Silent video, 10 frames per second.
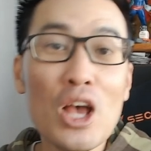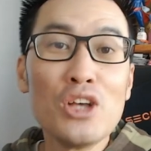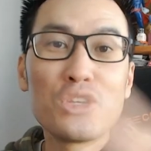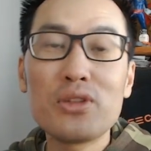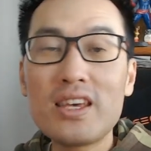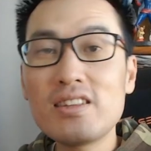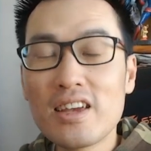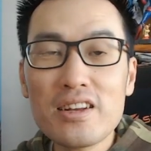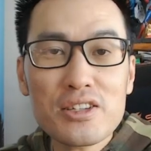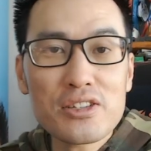So the
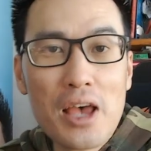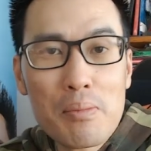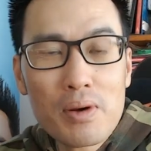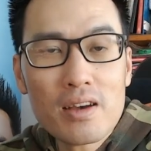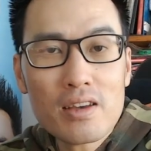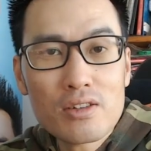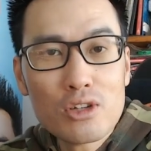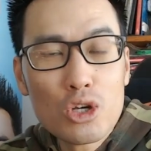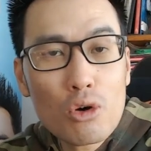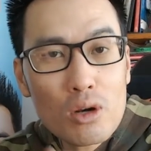Adidas Samba is
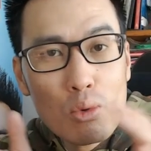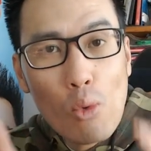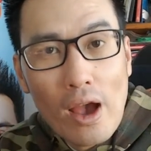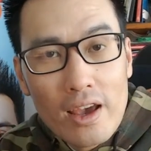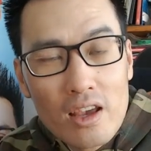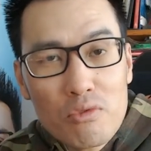still on a wave.